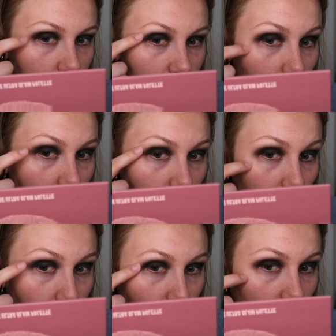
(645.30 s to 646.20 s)
some of the
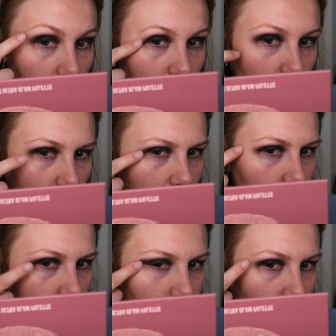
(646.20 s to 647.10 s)
product
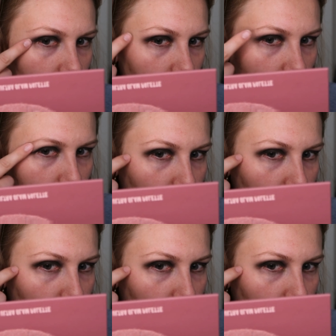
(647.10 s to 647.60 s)
that's further